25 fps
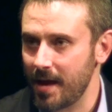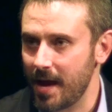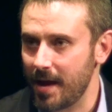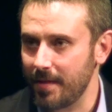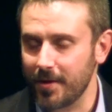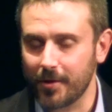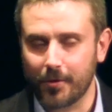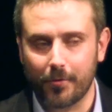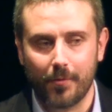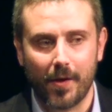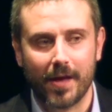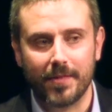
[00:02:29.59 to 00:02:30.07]

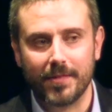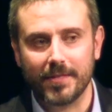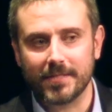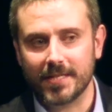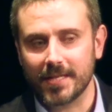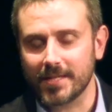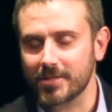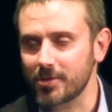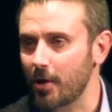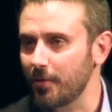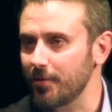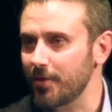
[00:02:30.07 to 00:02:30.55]
And they created these
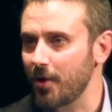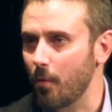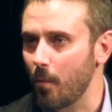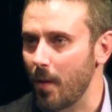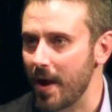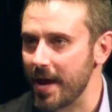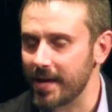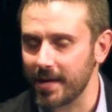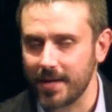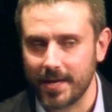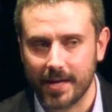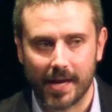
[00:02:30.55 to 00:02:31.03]
things called the
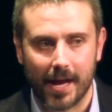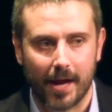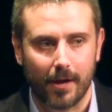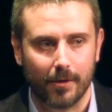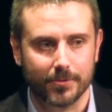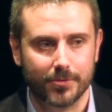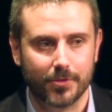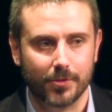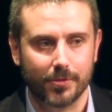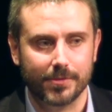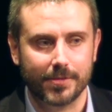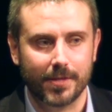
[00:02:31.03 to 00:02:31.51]
Awakening
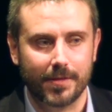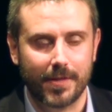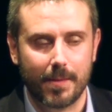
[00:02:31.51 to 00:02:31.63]
Councils,